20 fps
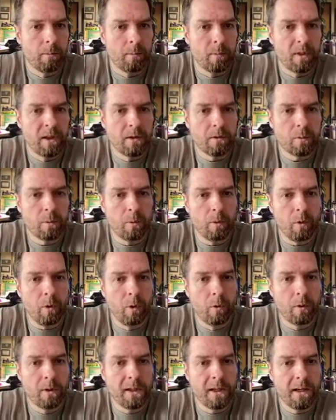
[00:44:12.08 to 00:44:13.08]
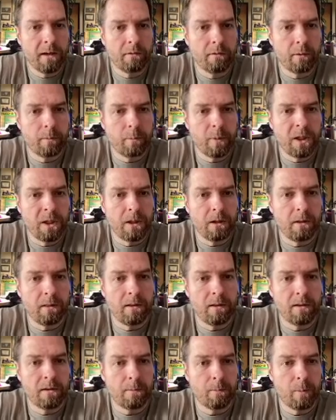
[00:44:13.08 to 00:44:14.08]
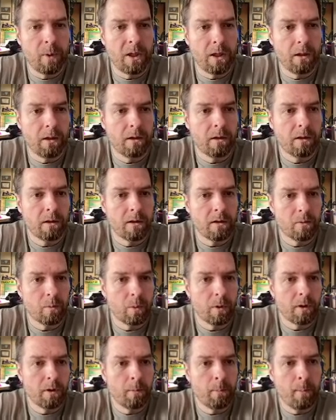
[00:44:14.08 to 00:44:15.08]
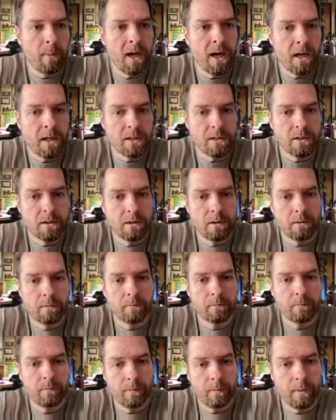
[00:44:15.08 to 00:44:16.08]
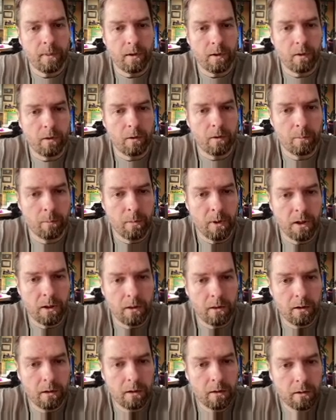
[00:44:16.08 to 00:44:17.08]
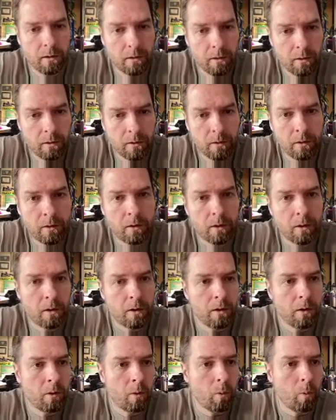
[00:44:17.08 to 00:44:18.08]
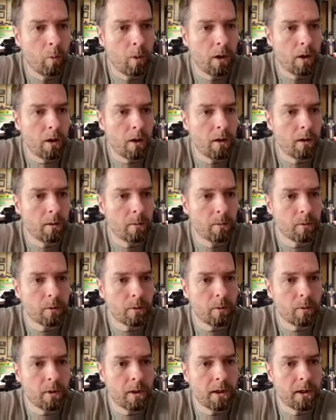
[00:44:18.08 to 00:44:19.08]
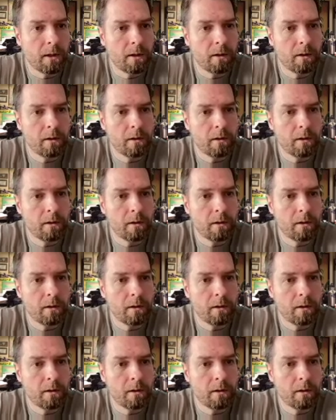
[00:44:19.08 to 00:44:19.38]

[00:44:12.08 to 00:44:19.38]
This will only ever be this big because we're going to match the current month. 1 column is required.